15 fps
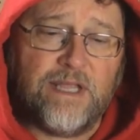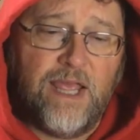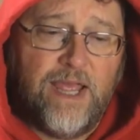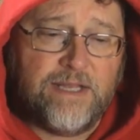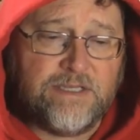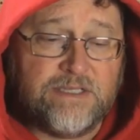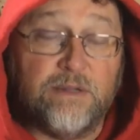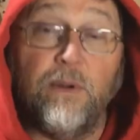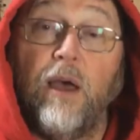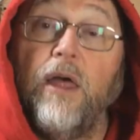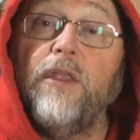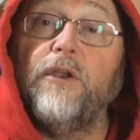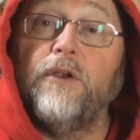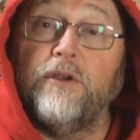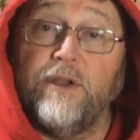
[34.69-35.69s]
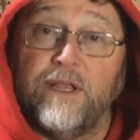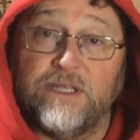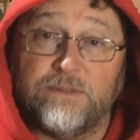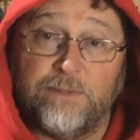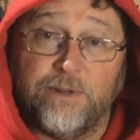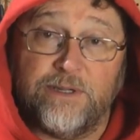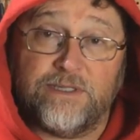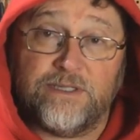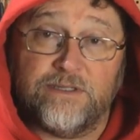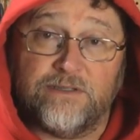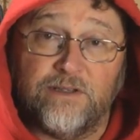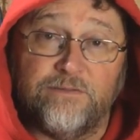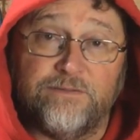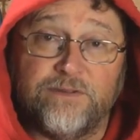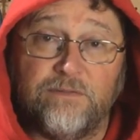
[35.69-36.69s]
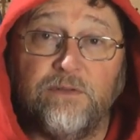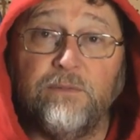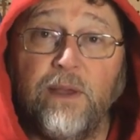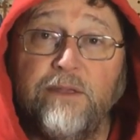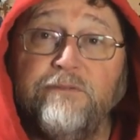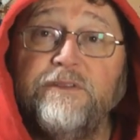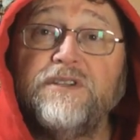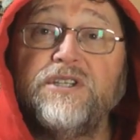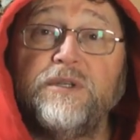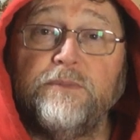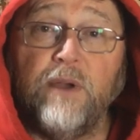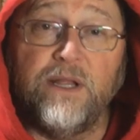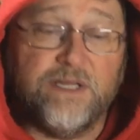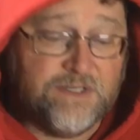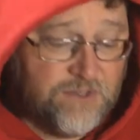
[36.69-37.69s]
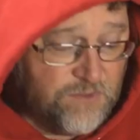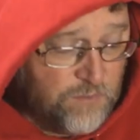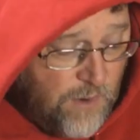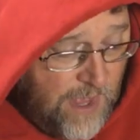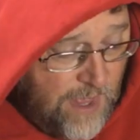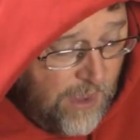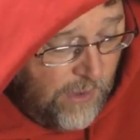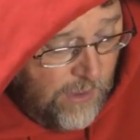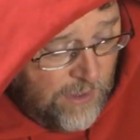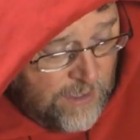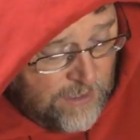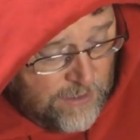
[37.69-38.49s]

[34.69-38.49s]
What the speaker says: and some other experiences of some of my fishing buddies as well.